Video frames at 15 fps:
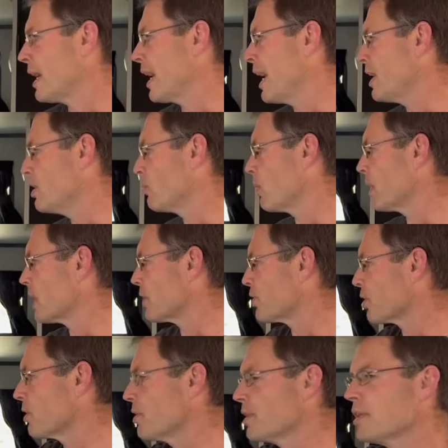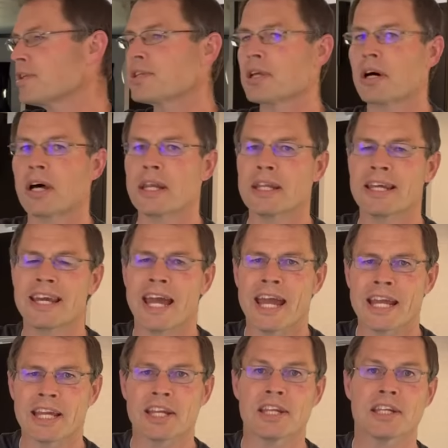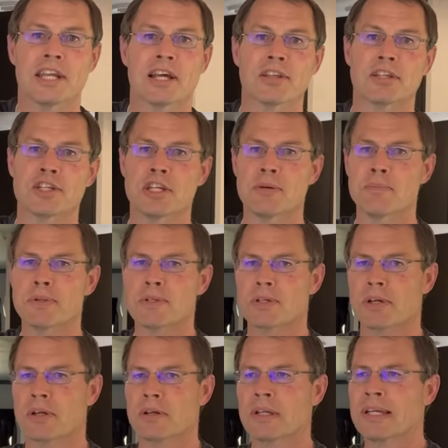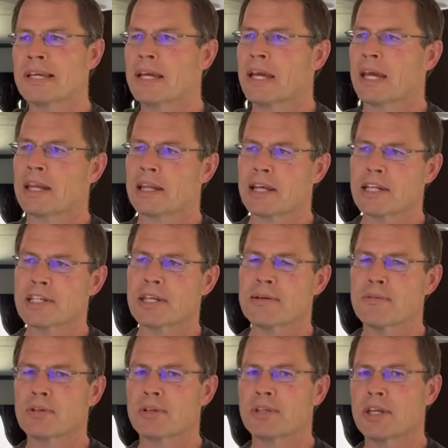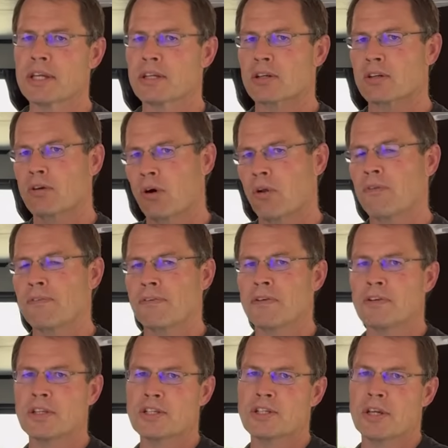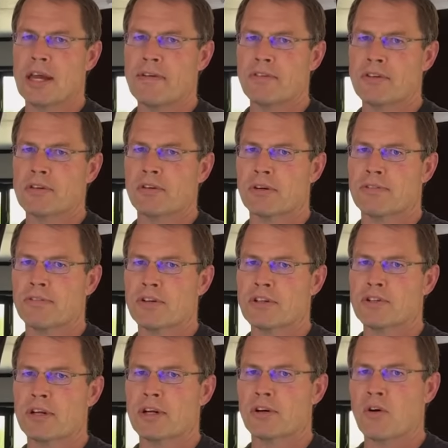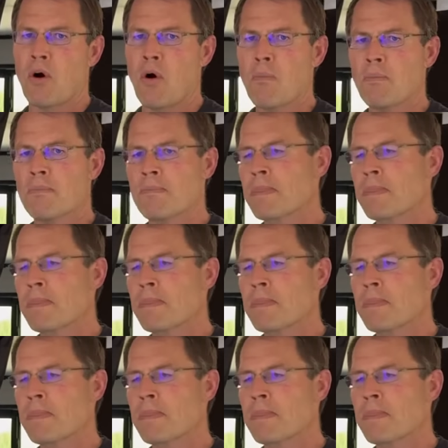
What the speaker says: And you want to turn this on and get it down to temperature. And a lot of times you'll take your cold food that you have in your refrigerator home